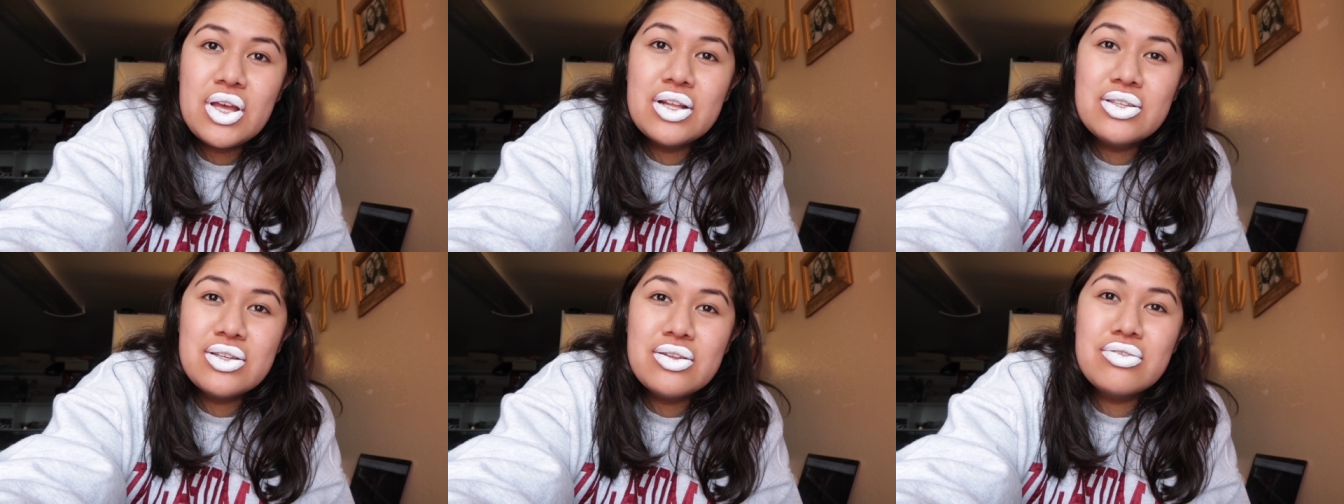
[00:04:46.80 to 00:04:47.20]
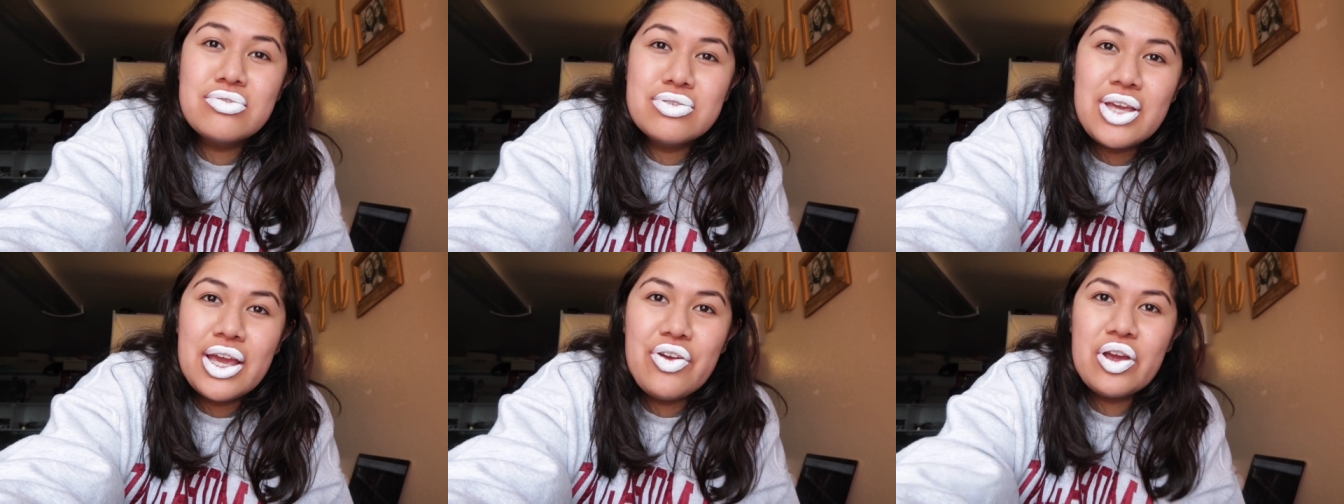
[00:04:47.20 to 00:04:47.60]
it's a little
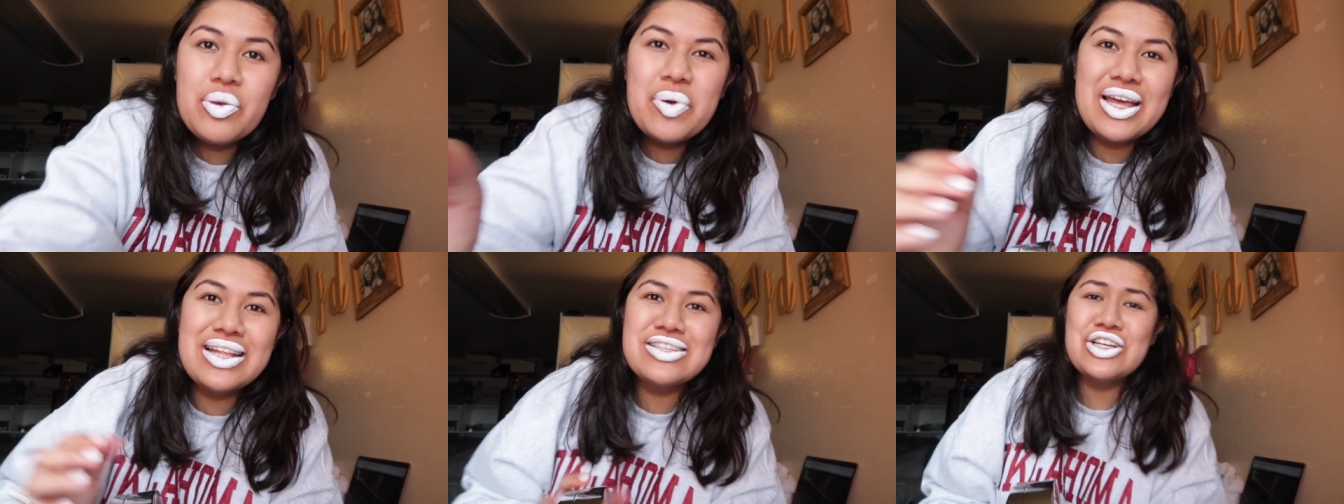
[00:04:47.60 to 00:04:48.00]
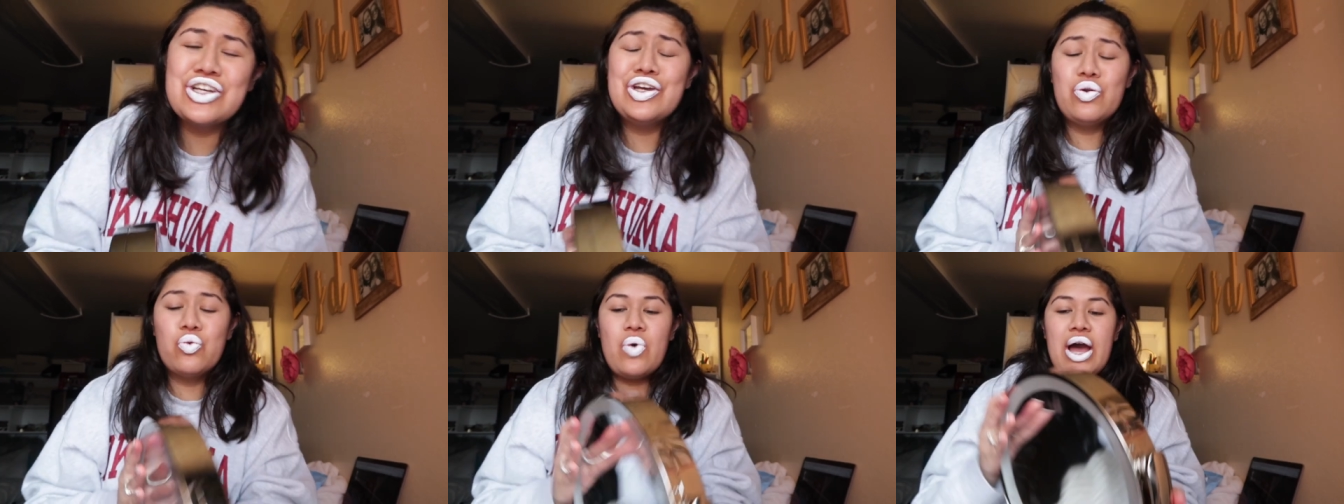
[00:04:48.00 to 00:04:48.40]
scary, but it's a
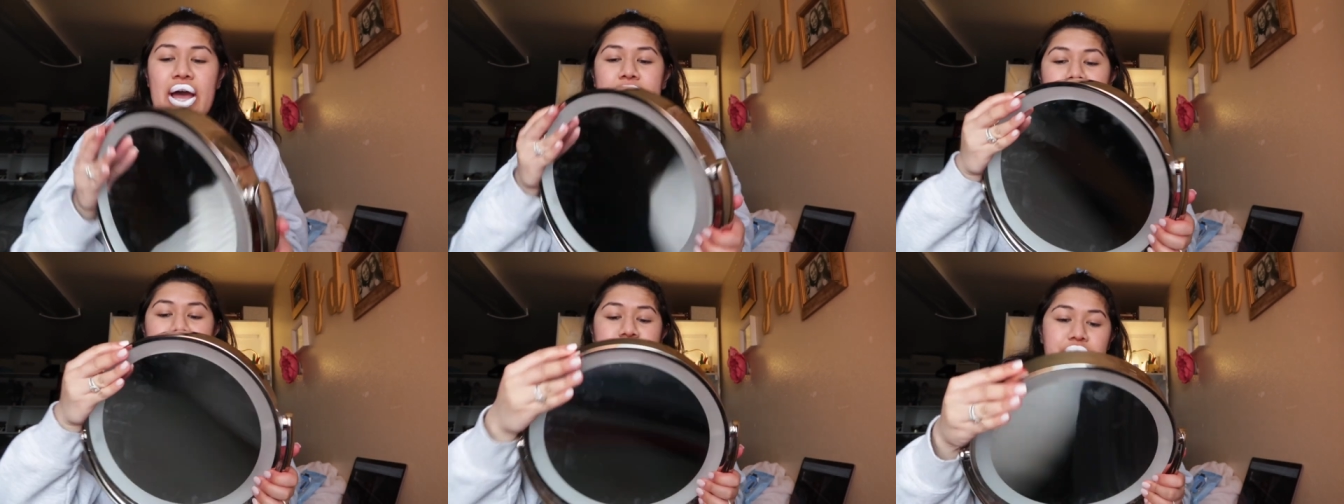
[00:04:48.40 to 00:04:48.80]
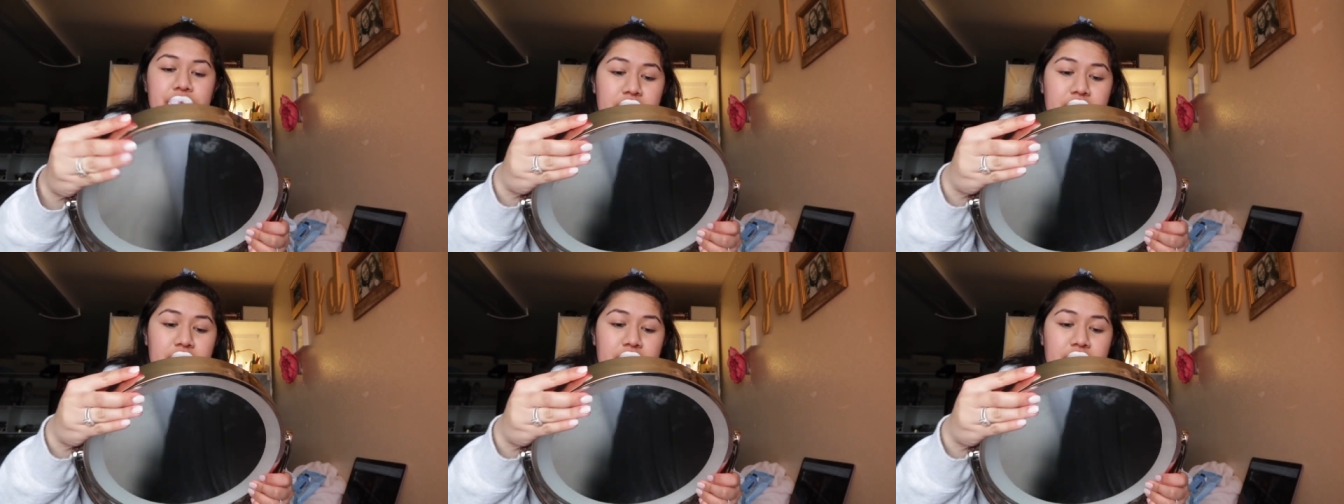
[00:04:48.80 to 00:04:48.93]
good white.